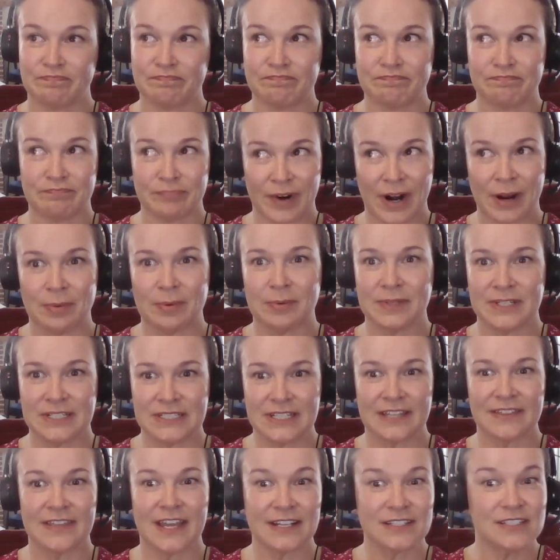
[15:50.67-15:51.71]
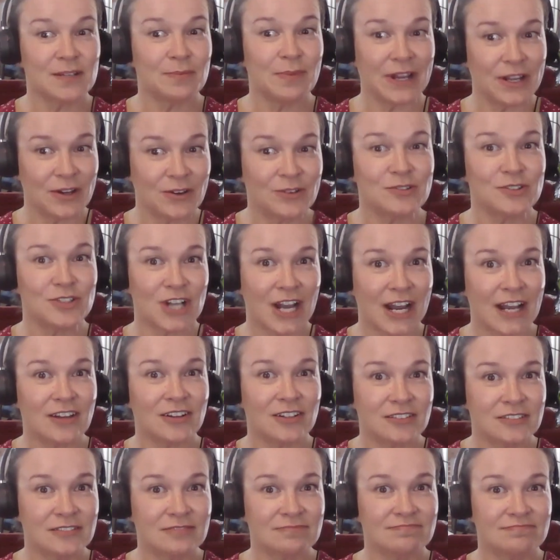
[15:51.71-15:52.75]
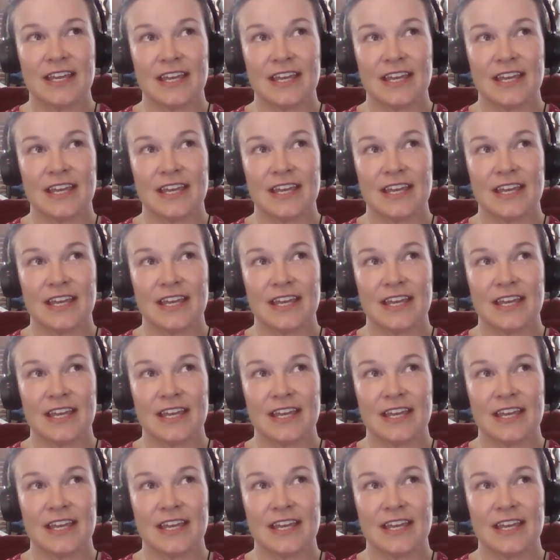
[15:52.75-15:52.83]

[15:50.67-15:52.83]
probably done that to my own child.